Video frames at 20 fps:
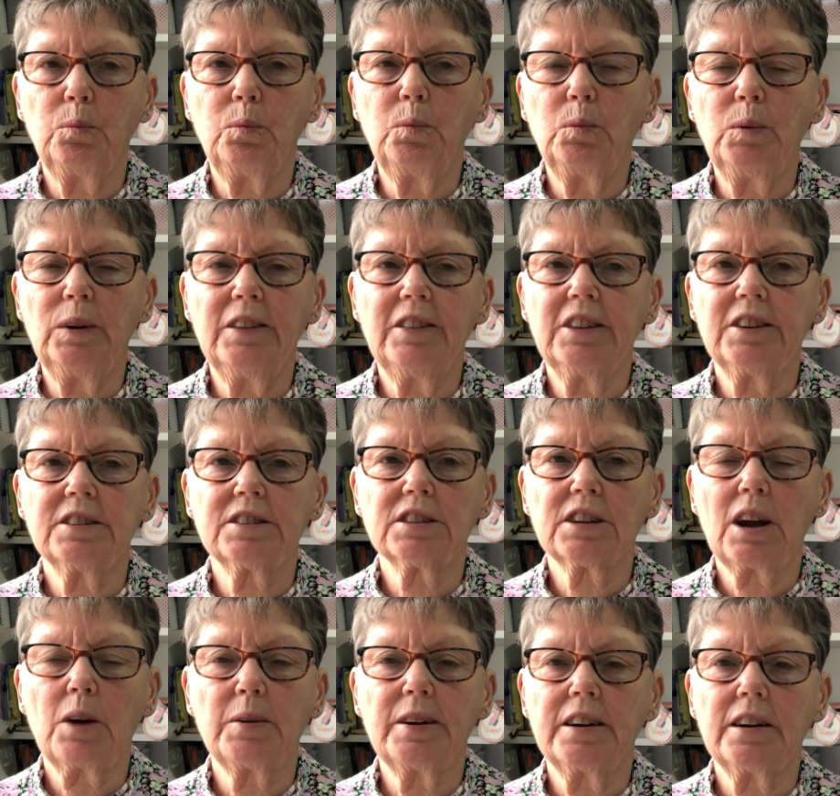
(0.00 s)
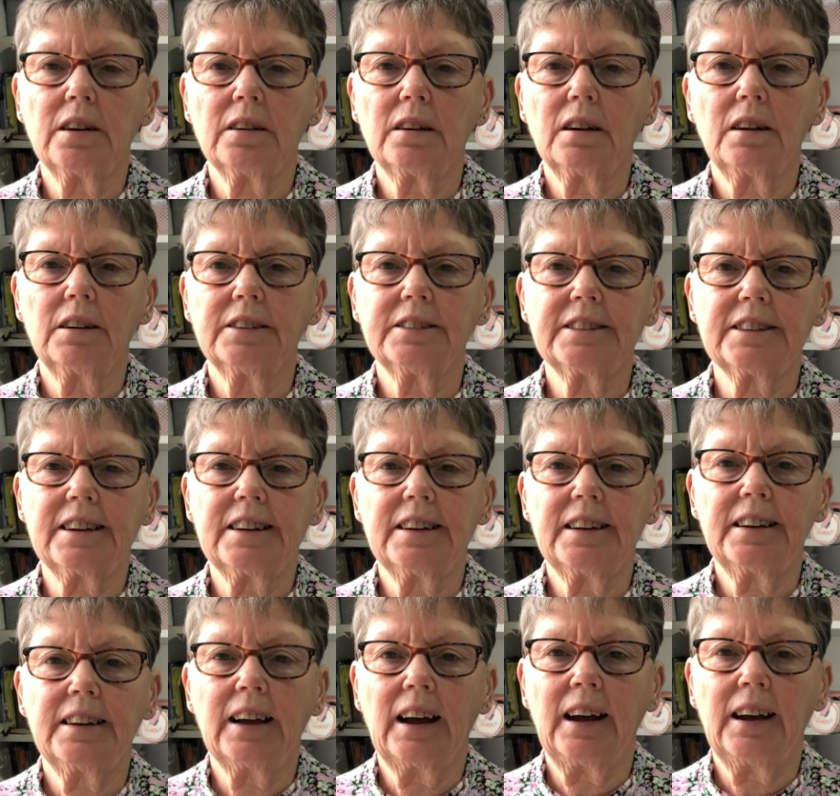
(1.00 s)
with us going on
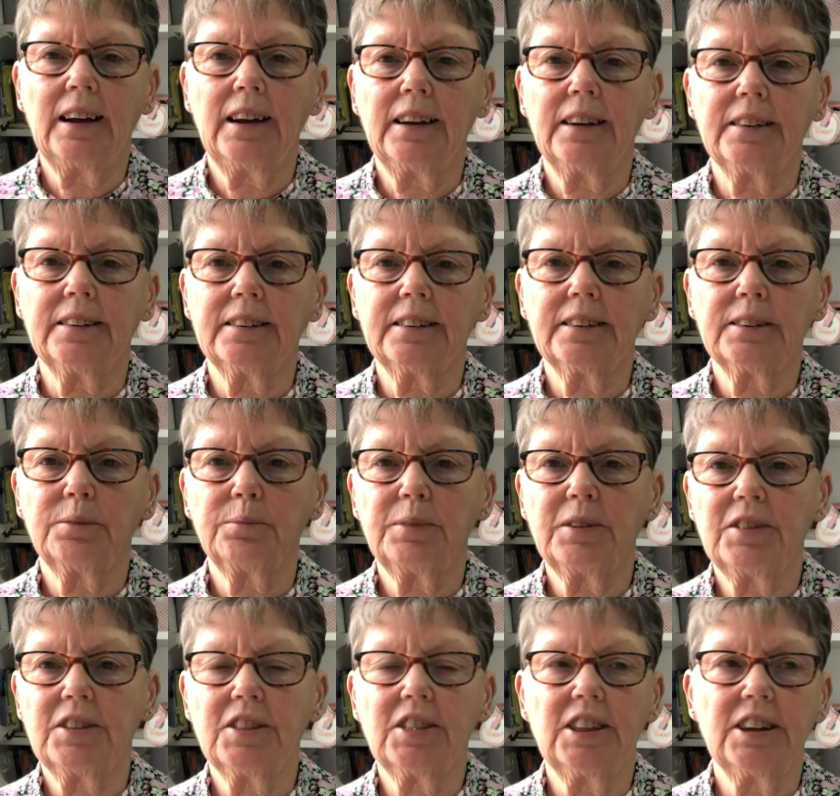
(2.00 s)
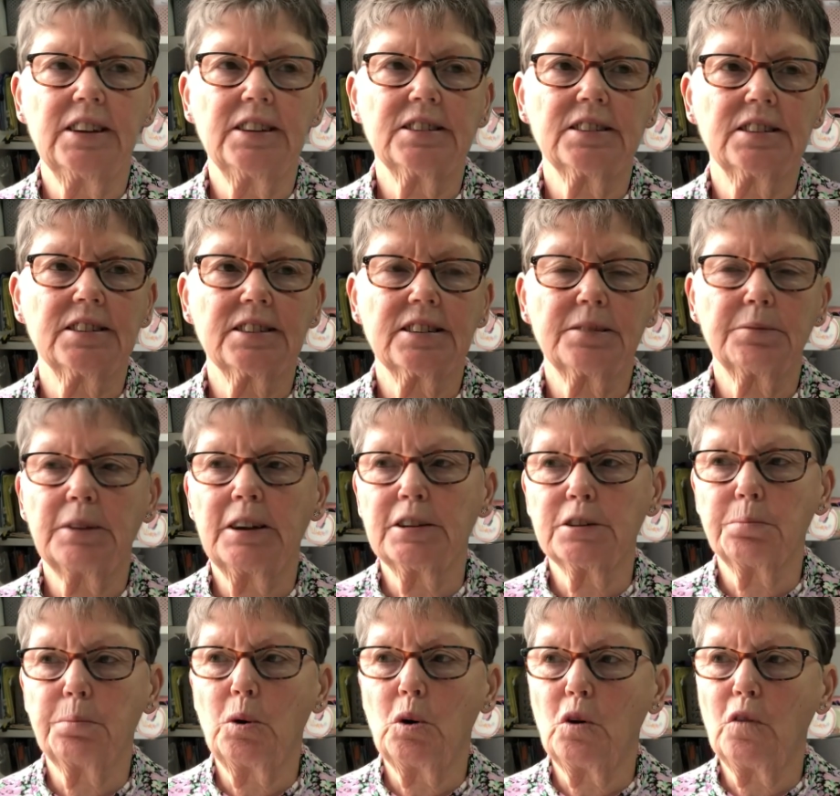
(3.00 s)
holiday and with the things he's
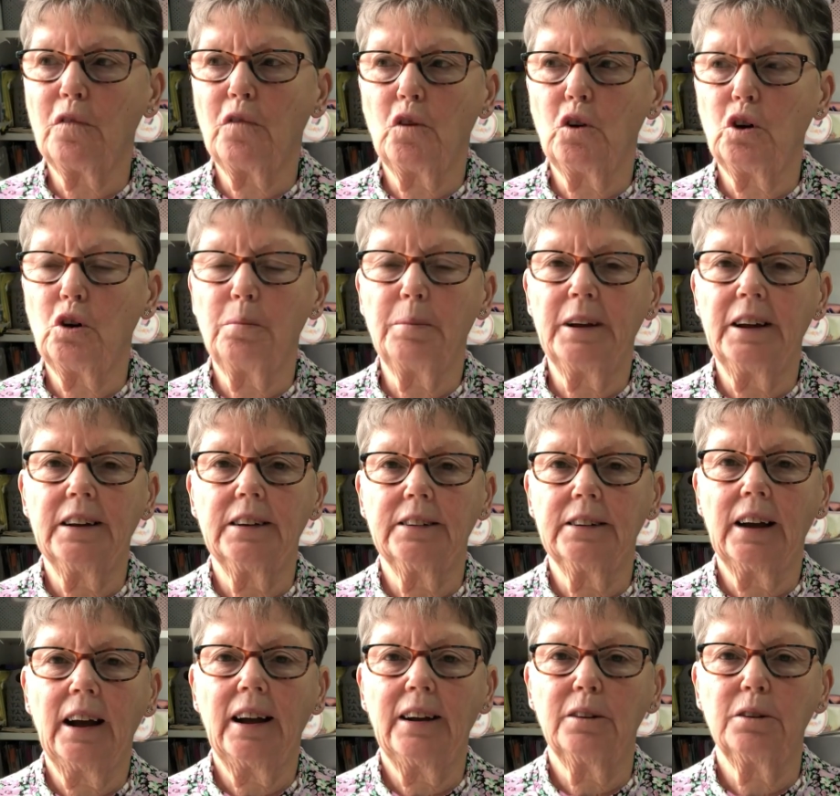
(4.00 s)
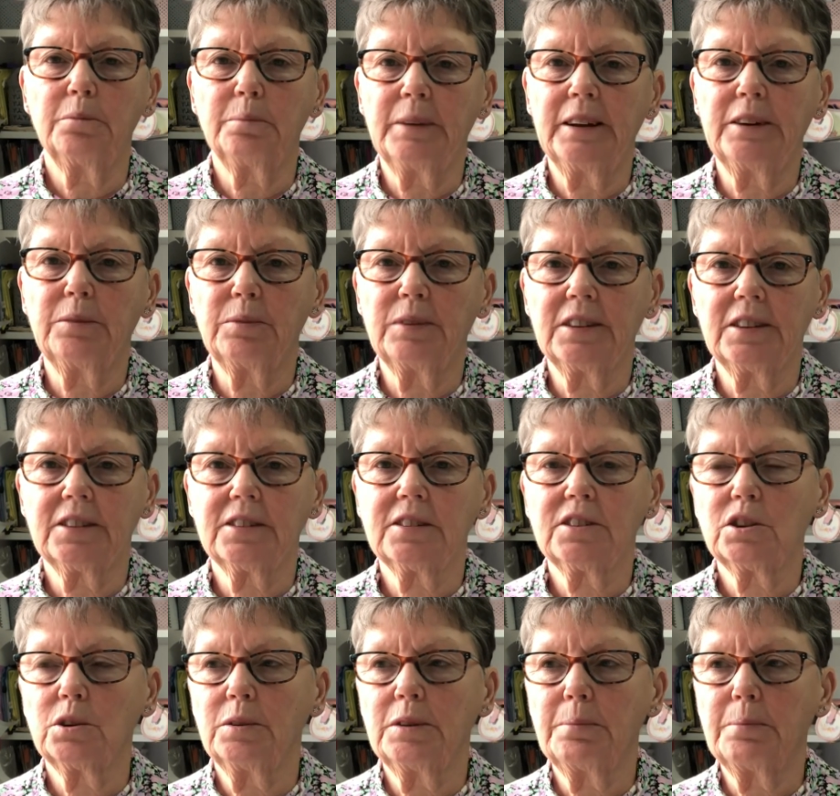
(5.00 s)
bought for me and helped me with
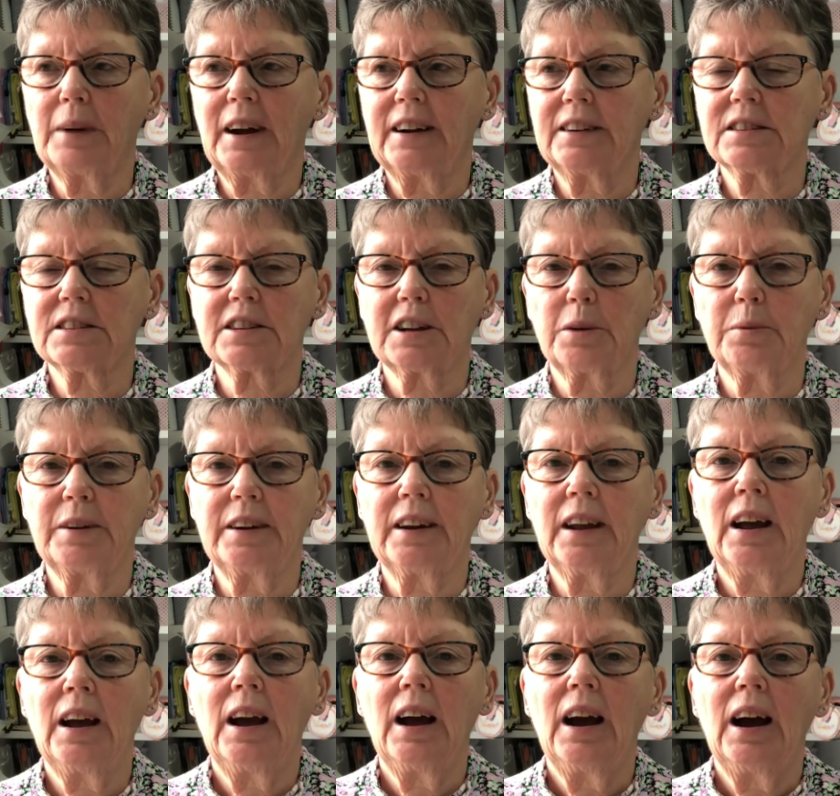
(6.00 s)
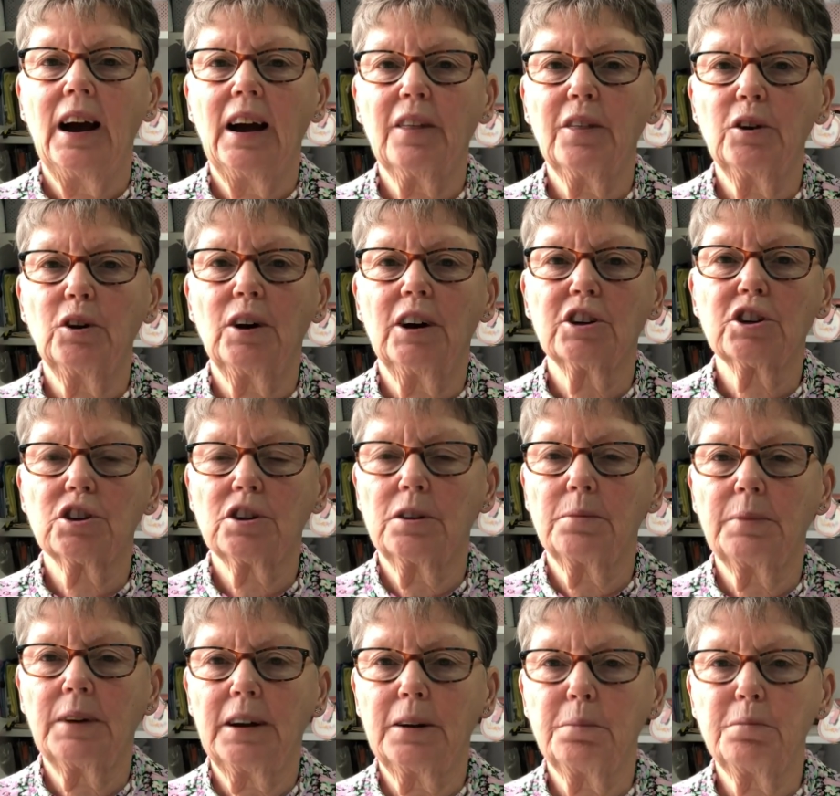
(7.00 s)
doing my sewing, I thought I'd show
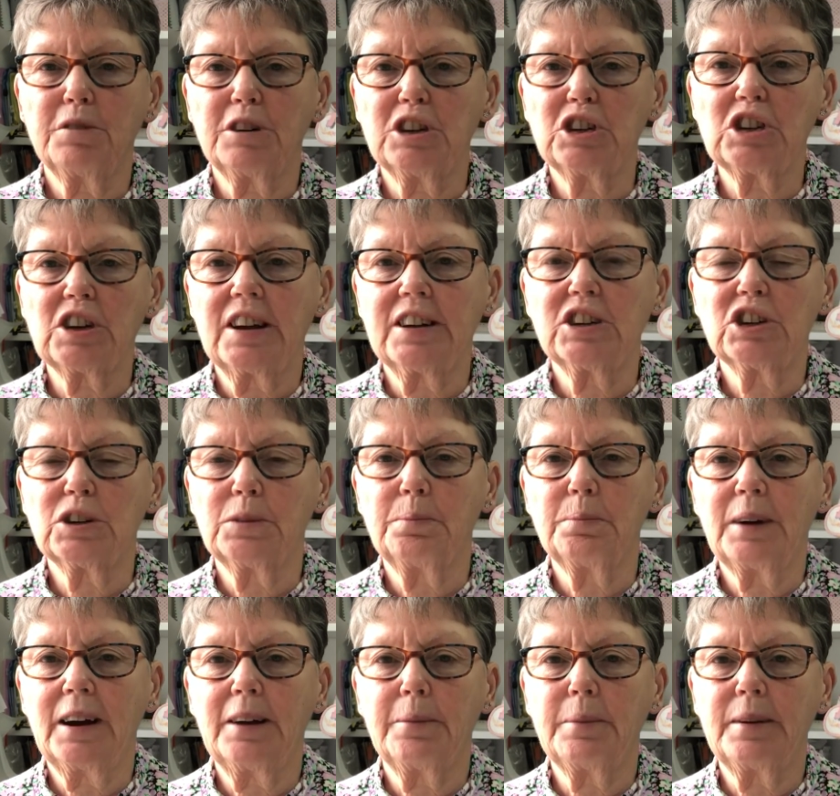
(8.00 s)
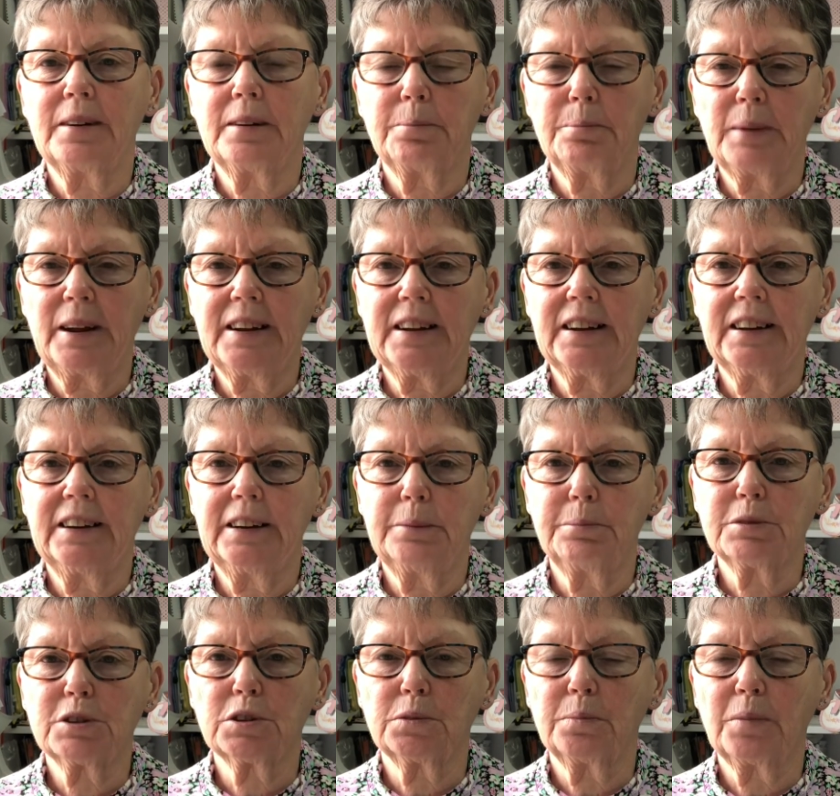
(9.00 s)
my appreciation by making
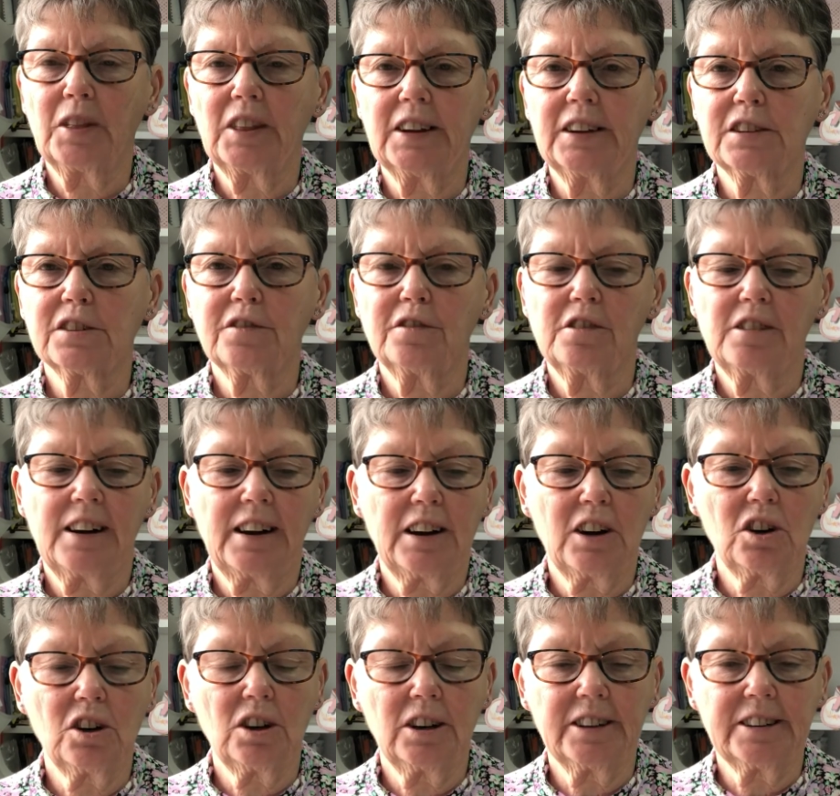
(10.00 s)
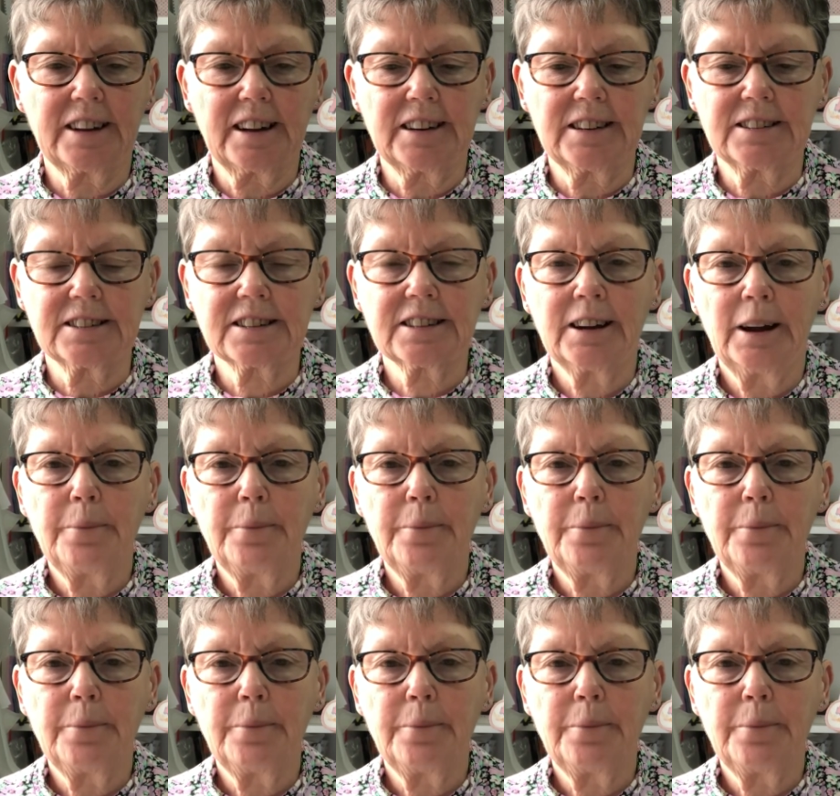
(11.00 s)
him some things for our holidays.